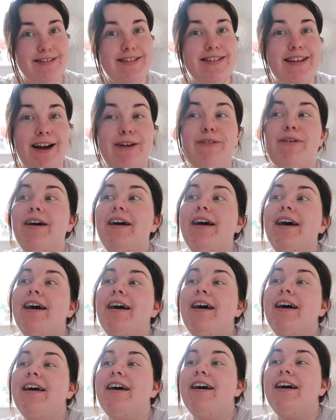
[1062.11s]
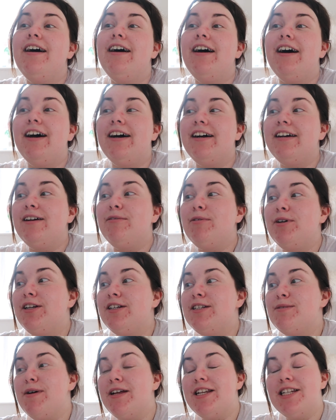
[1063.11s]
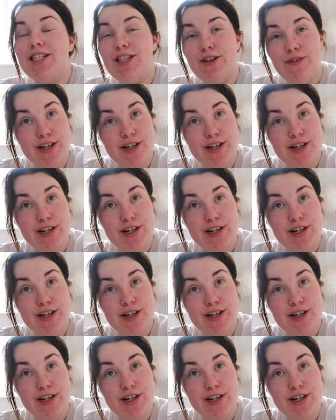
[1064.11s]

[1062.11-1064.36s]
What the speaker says: So I am going to spend the